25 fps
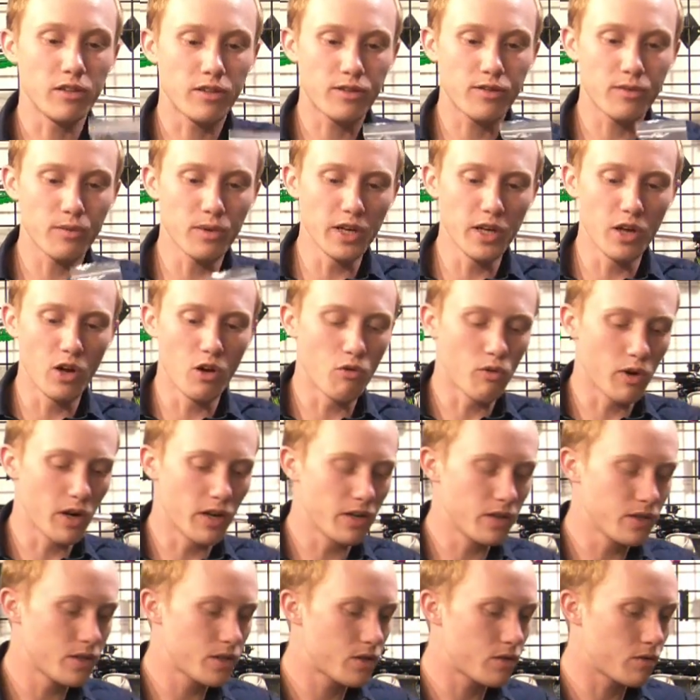3
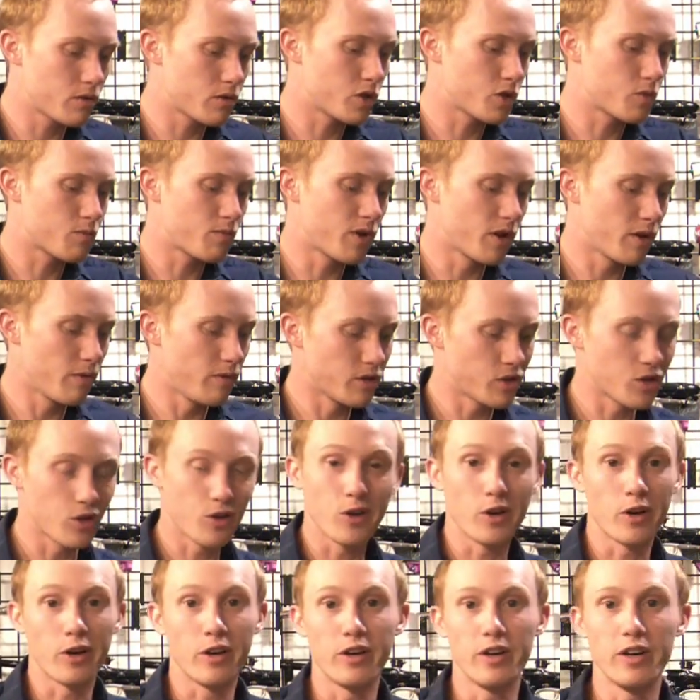O-rings, which is pretty much all
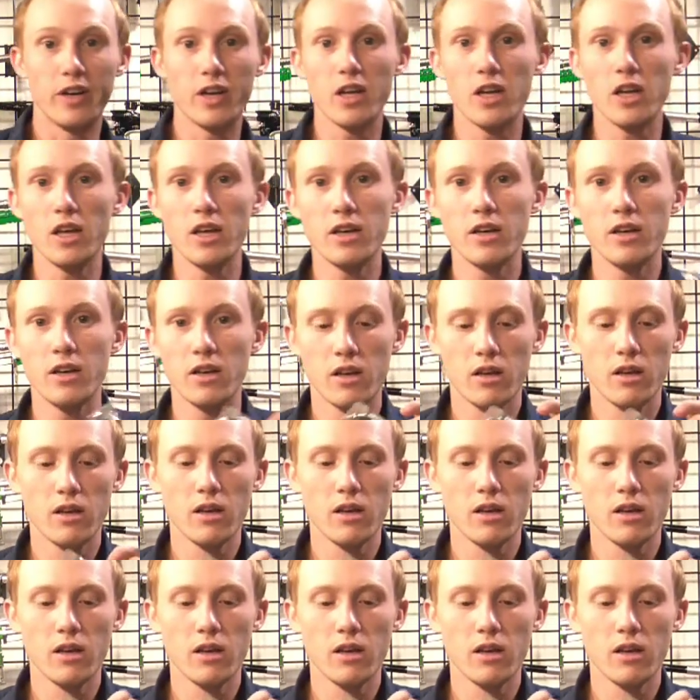you're going to need.